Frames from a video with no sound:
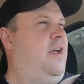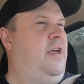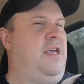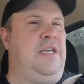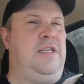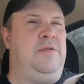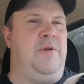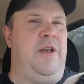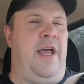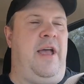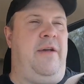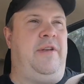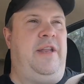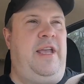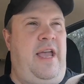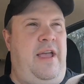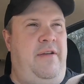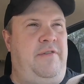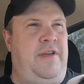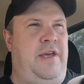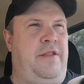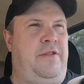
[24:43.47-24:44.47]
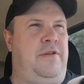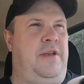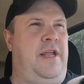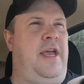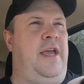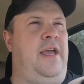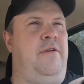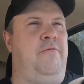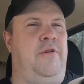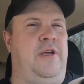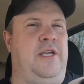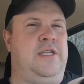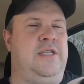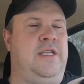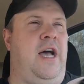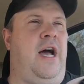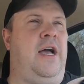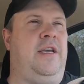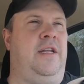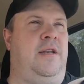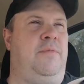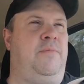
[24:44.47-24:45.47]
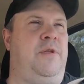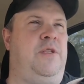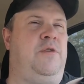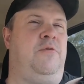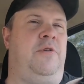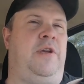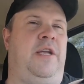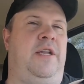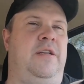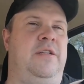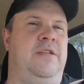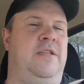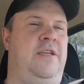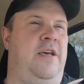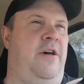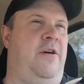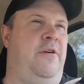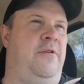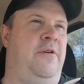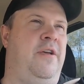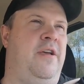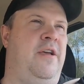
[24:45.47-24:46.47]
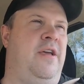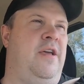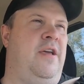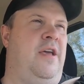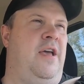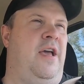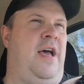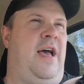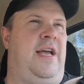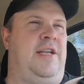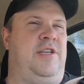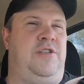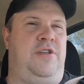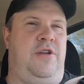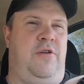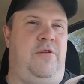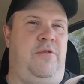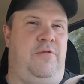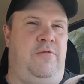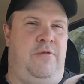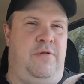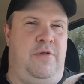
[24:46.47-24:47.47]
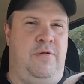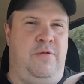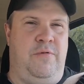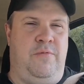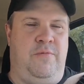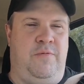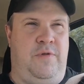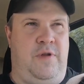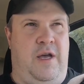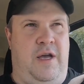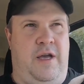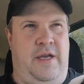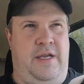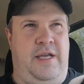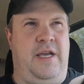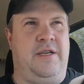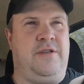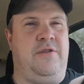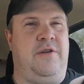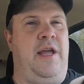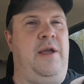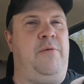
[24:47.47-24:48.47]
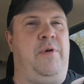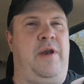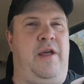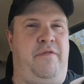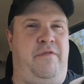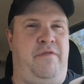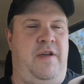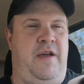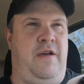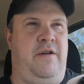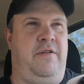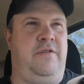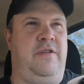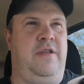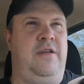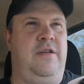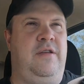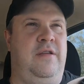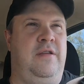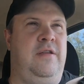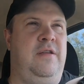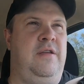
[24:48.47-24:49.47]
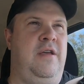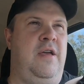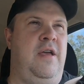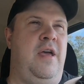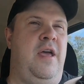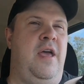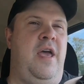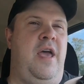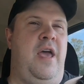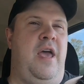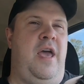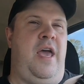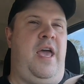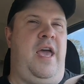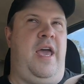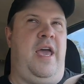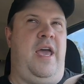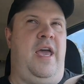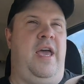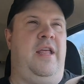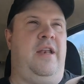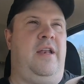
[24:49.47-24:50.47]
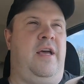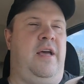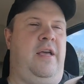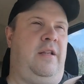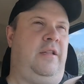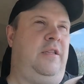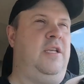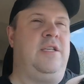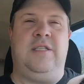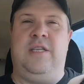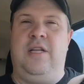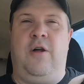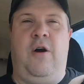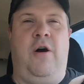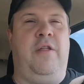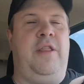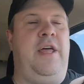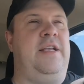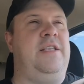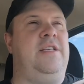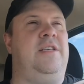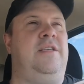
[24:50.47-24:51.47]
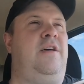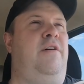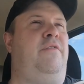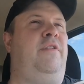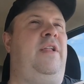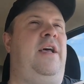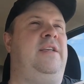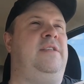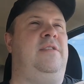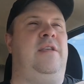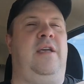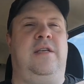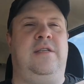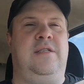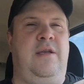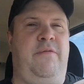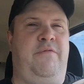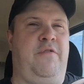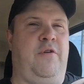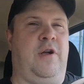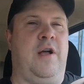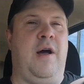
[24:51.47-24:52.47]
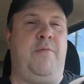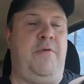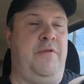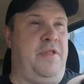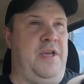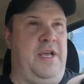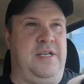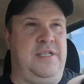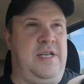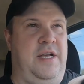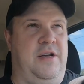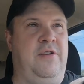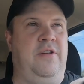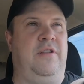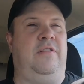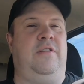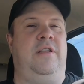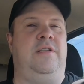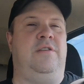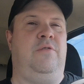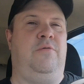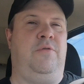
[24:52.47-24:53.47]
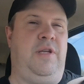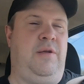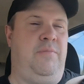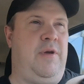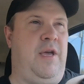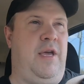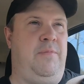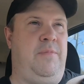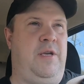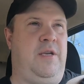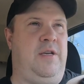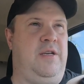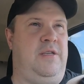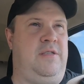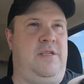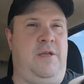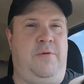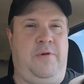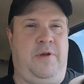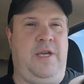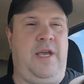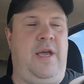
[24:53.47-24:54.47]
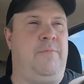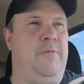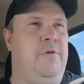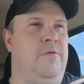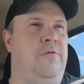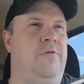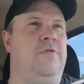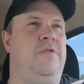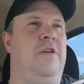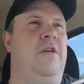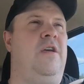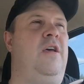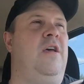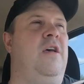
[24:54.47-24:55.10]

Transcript: He's been having it every other day, restocking in between, so I showed yesterday what I found. And I listed all that stuff last night, except for a couple things I couldn't list on eBay because they were chemicals.